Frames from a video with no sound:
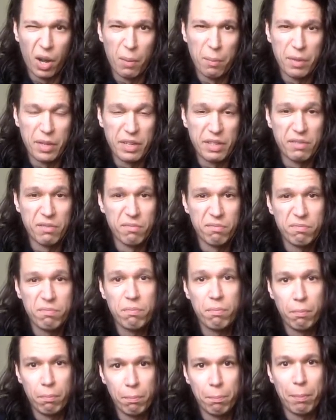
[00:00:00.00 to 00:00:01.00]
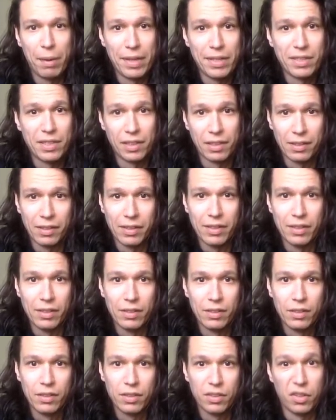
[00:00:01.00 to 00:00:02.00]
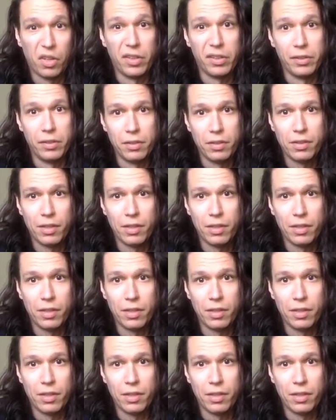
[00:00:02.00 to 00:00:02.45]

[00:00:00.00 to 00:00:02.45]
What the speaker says: mean basically silence